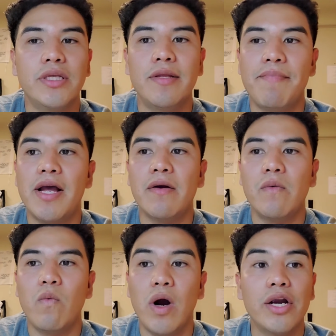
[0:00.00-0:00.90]
the bank
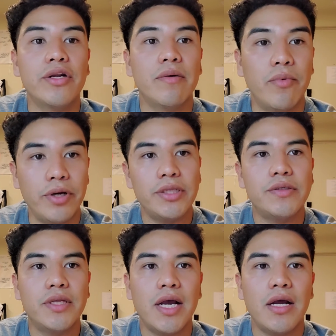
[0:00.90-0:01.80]
wired the money to
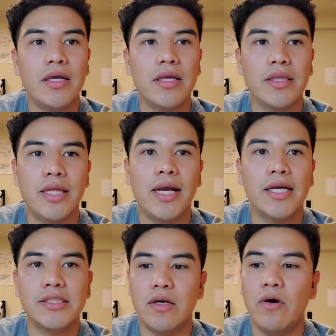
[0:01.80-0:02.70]
the guy the guy
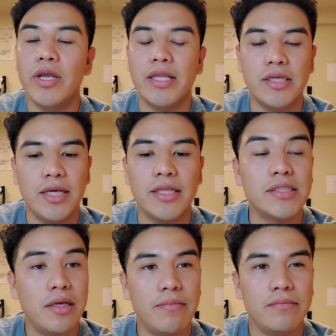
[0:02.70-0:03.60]
said oh yeah and the, and the
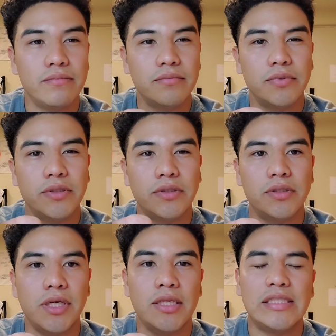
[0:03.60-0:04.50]
same
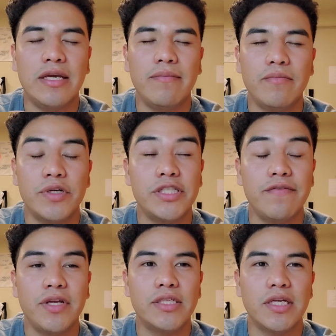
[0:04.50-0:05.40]
and the same
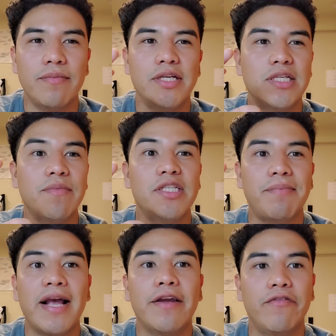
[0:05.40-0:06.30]
receipt that he sent me he sent me his
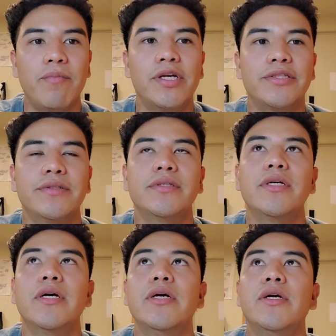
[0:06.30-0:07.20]
bank information
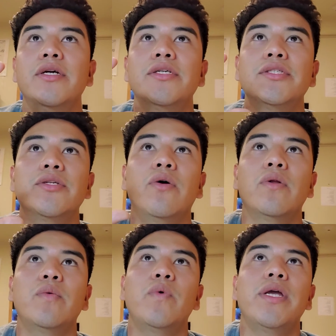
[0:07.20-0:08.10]
so
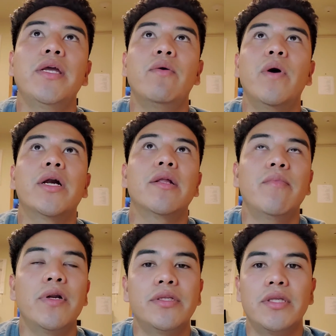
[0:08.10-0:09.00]
we wired the
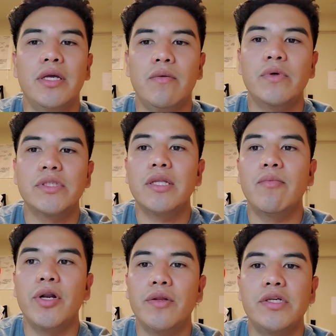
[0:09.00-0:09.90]
money to the we sent the
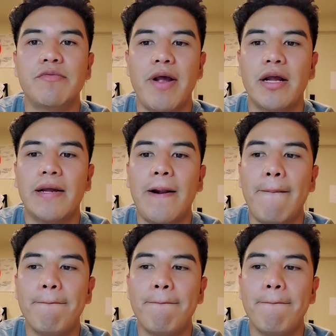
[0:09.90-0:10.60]
money to his bank